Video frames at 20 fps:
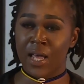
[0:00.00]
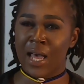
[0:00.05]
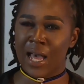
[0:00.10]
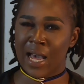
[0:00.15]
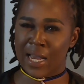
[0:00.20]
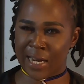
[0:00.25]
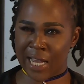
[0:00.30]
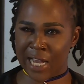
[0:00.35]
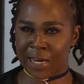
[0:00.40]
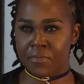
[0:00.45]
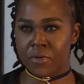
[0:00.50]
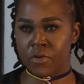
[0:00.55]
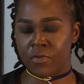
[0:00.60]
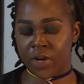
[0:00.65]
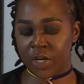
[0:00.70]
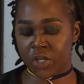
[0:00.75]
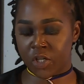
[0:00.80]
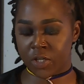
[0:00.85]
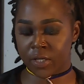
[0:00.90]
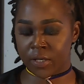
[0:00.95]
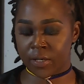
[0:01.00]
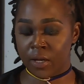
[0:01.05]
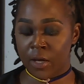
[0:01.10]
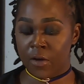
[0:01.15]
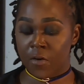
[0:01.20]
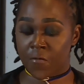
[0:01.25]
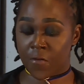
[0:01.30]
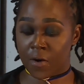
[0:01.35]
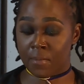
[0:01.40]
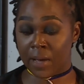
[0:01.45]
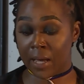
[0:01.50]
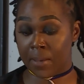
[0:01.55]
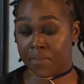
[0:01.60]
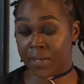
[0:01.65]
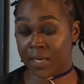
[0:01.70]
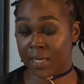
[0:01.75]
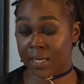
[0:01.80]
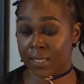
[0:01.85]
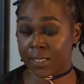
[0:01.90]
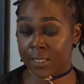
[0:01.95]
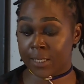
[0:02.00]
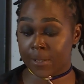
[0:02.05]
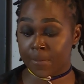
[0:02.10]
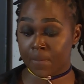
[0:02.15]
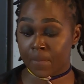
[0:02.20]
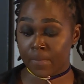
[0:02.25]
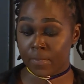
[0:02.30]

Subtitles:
and admiration from my peers.